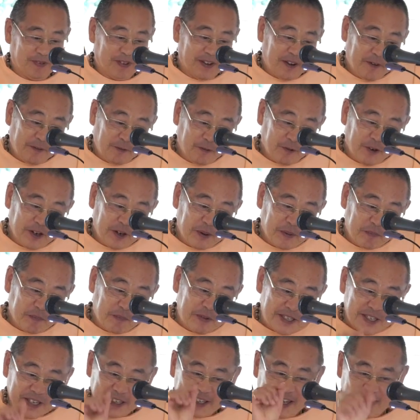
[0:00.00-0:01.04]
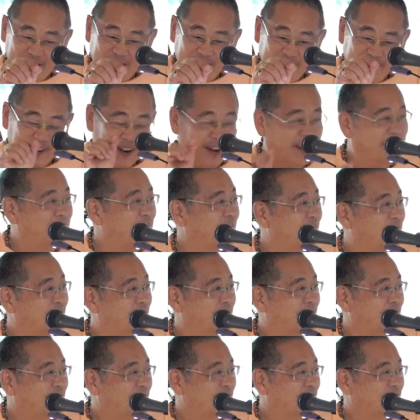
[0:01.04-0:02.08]
if we misidentify
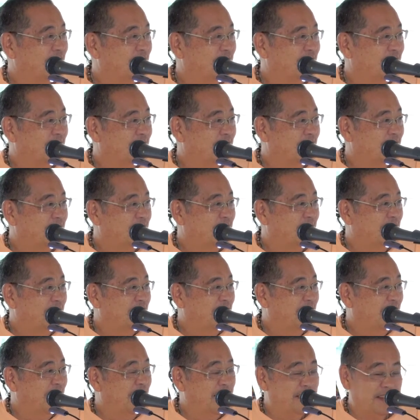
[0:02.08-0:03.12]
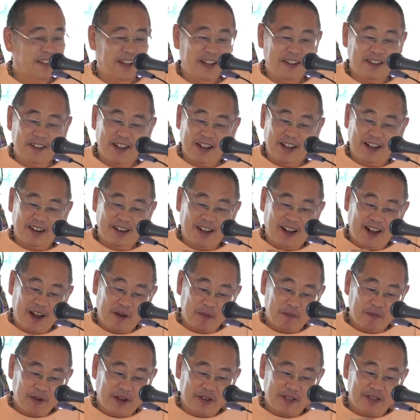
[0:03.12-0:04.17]
and then that
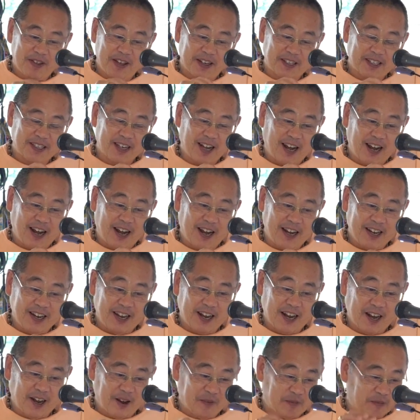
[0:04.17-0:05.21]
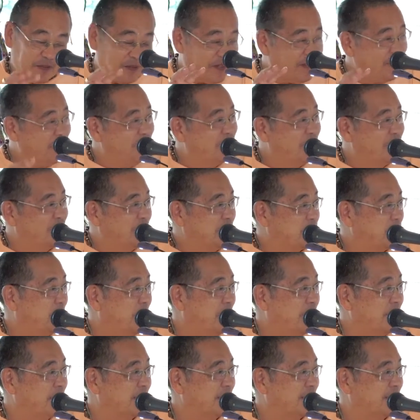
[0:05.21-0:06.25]
Atma thinks, I am this
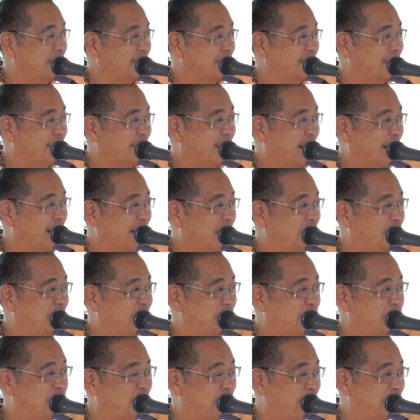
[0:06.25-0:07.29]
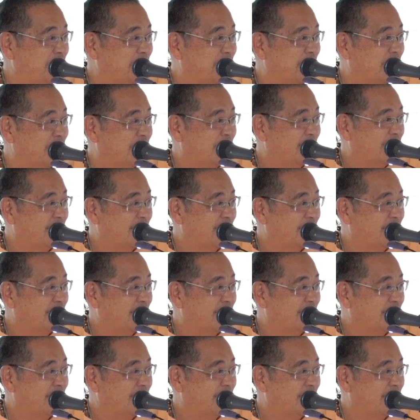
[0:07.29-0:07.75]
body, I am this matter,